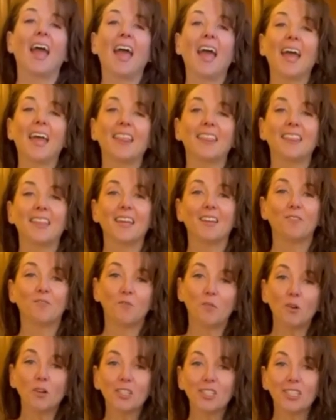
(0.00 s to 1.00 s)
And then
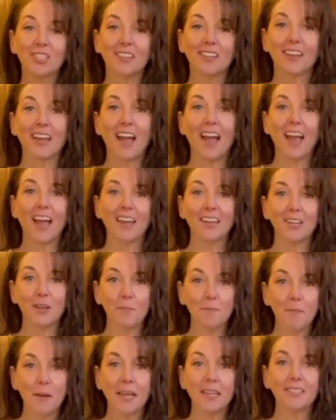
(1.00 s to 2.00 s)
fortunately, I had an
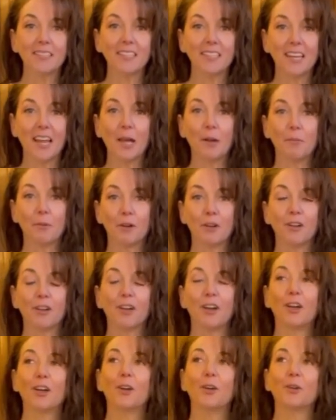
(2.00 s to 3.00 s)
amazing neighbor
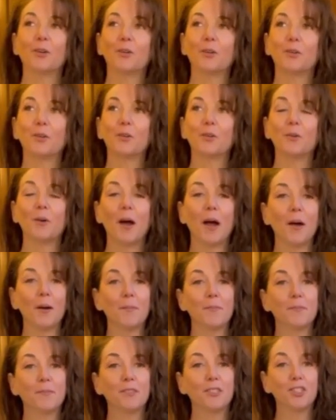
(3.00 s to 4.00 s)
whose
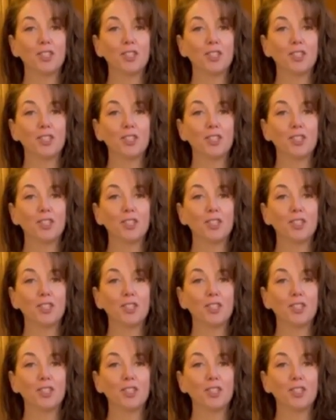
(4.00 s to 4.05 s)
um,